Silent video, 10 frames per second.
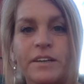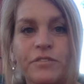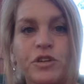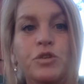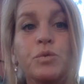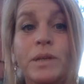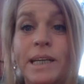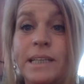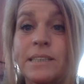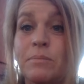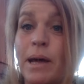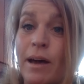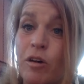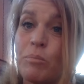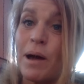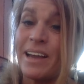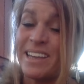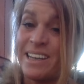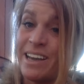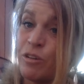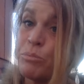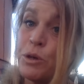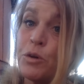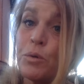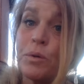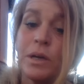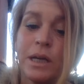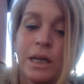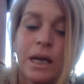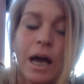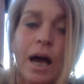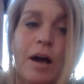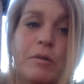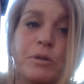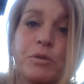If you need some help, I can help you. Um,